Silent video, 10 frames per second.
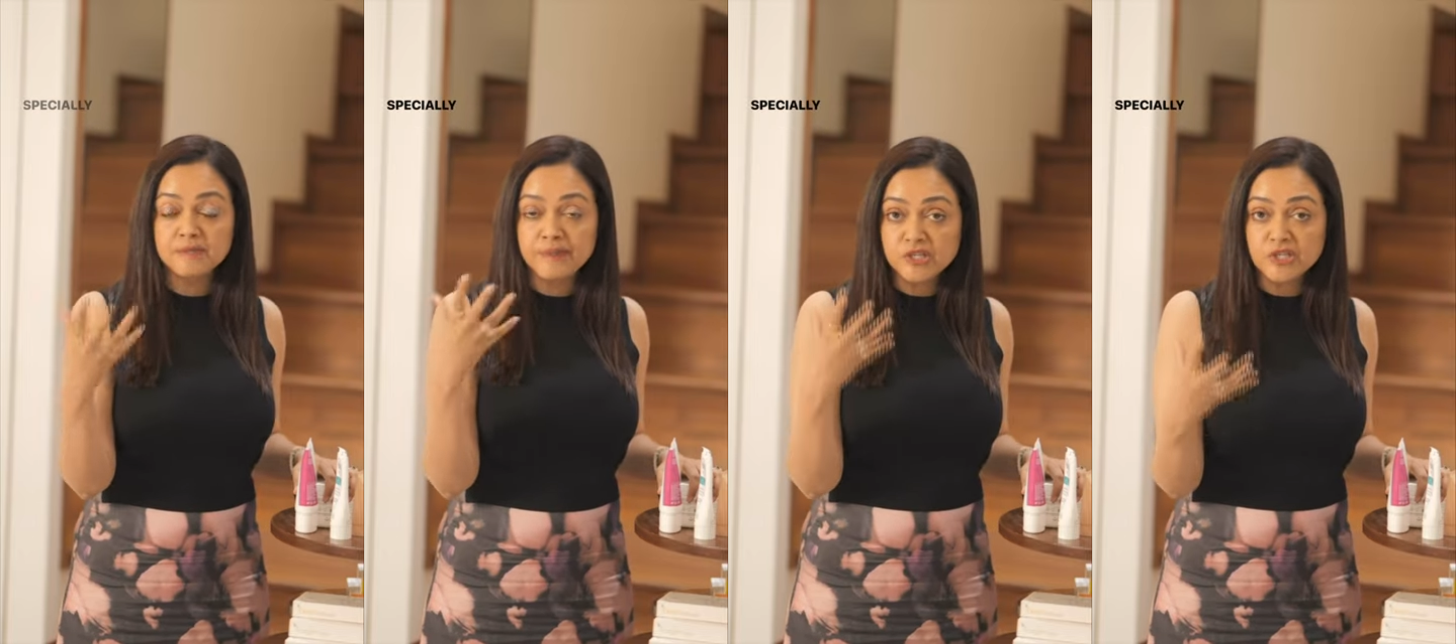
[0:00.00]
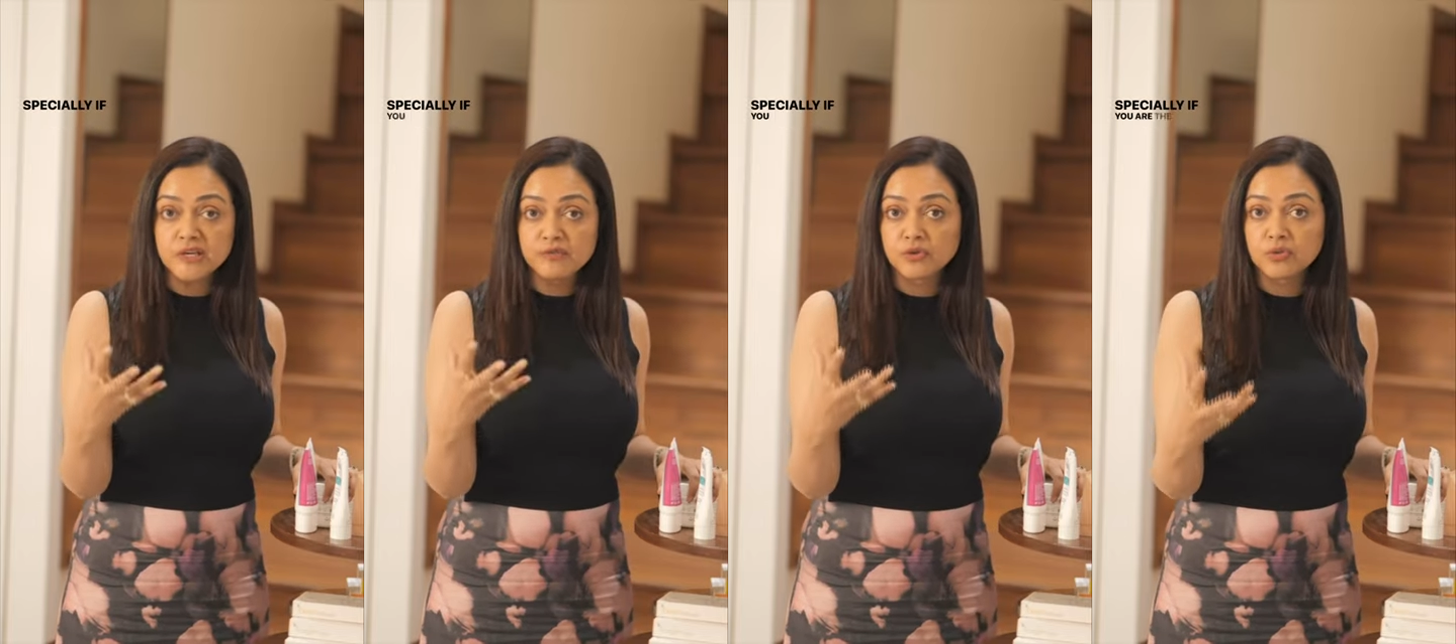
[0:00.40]
especially
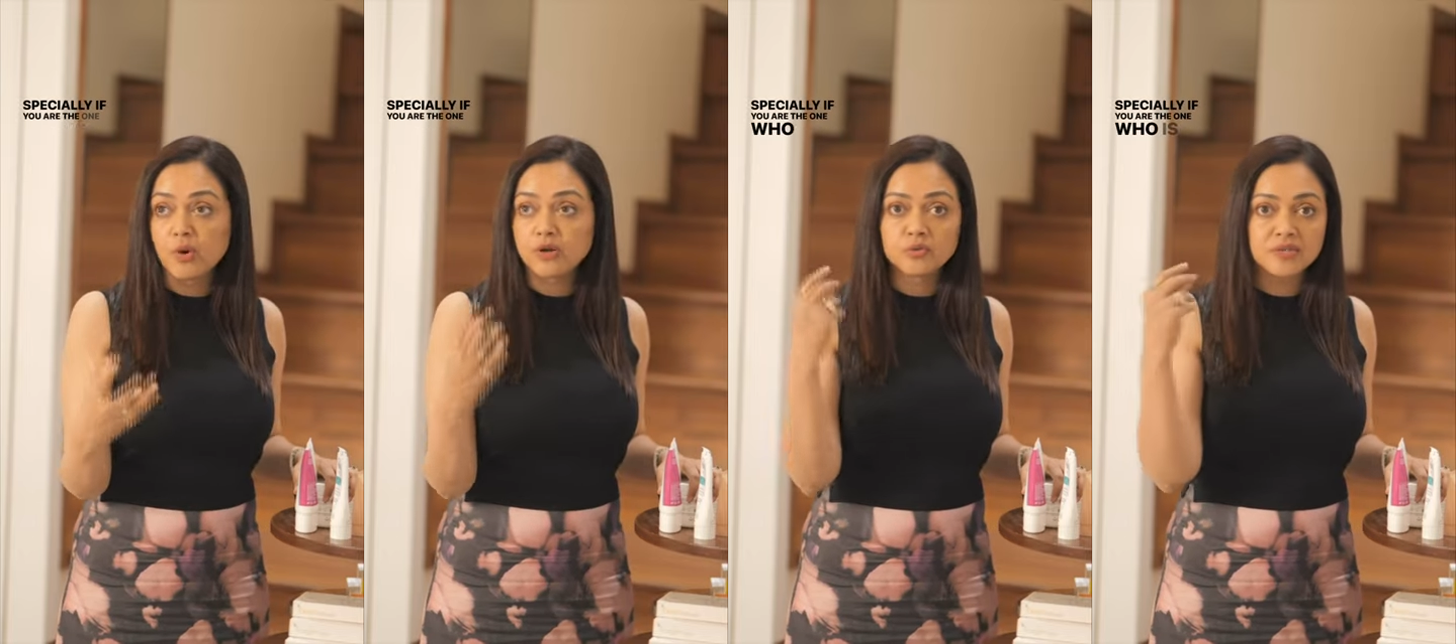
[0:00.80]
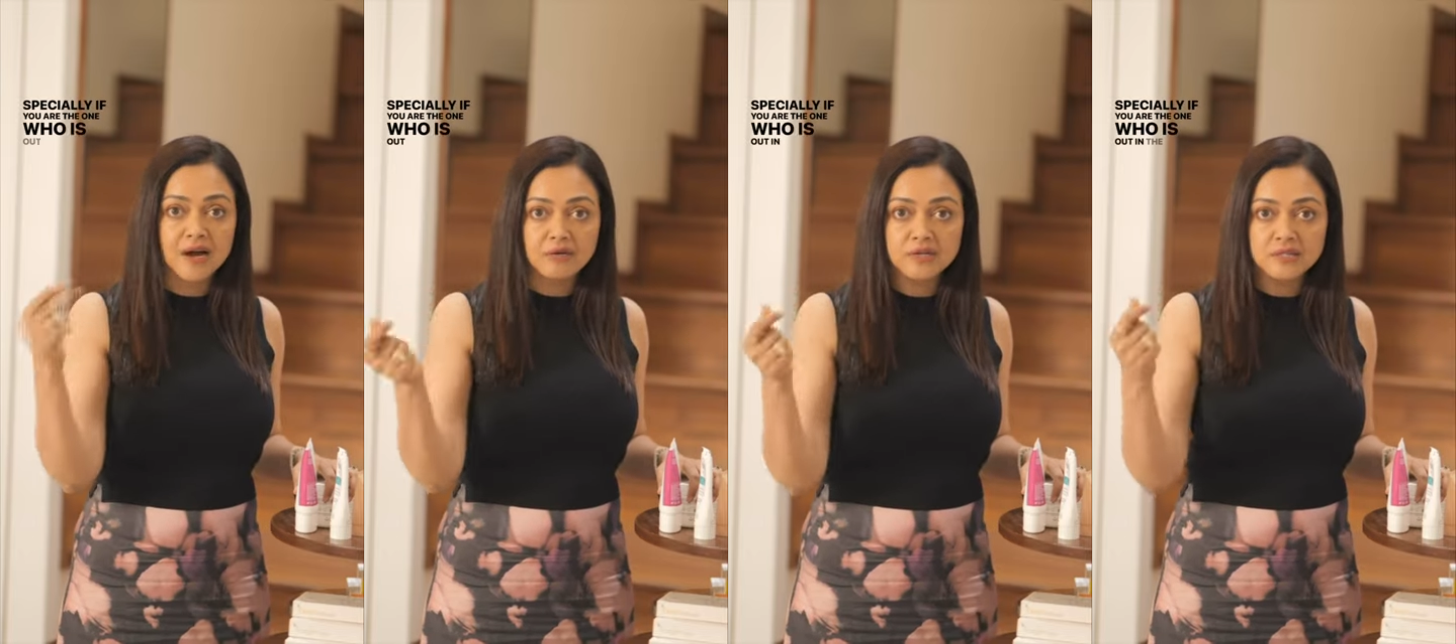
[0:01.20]
if you're the one who's
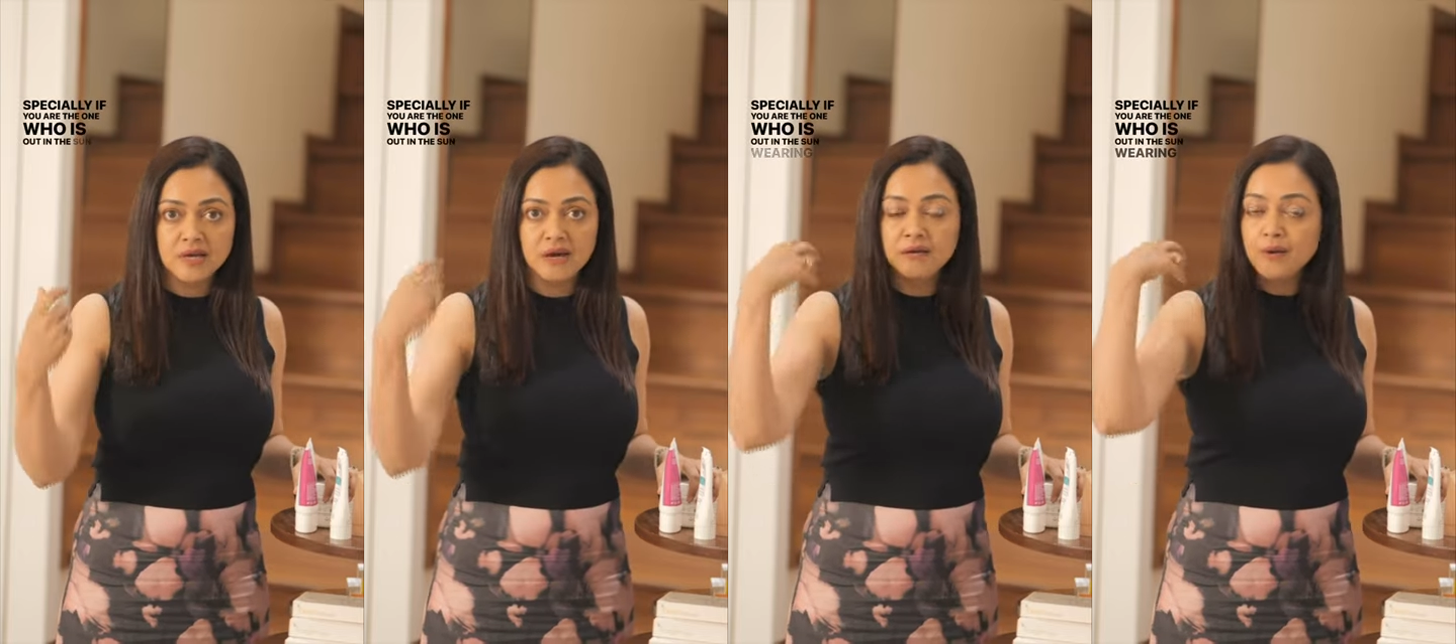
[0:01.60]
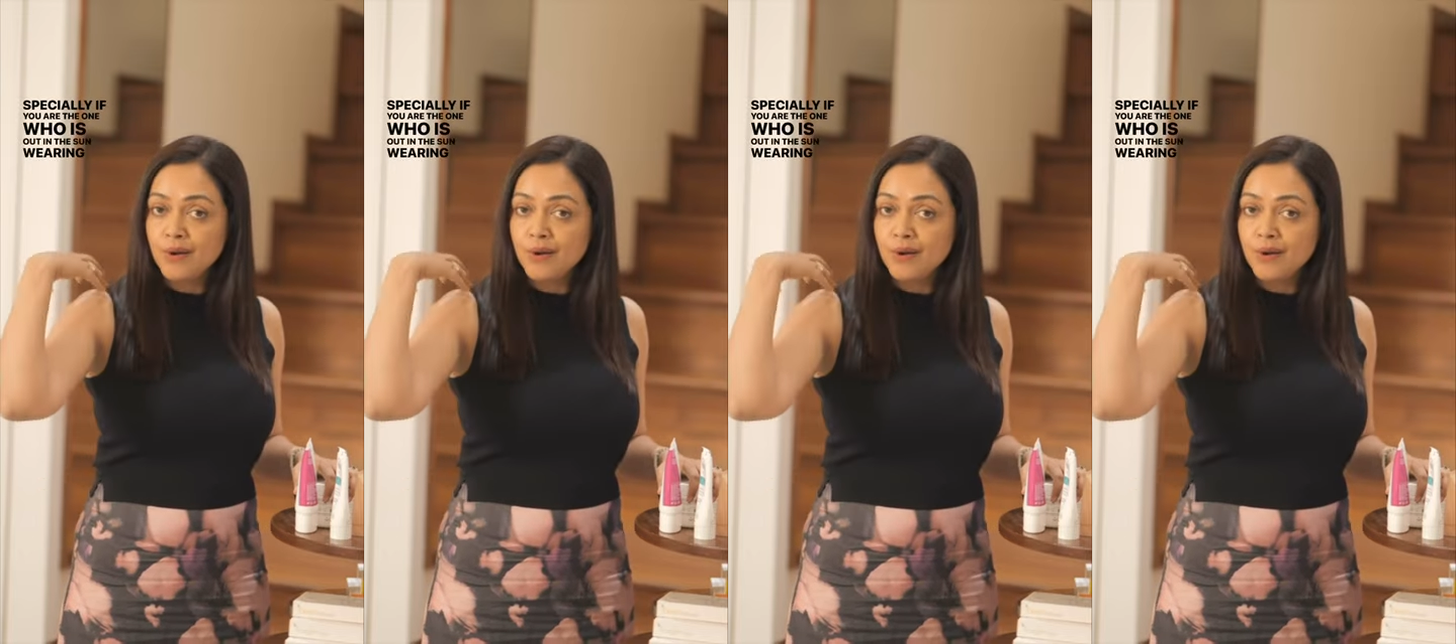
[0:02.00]
out in the sun,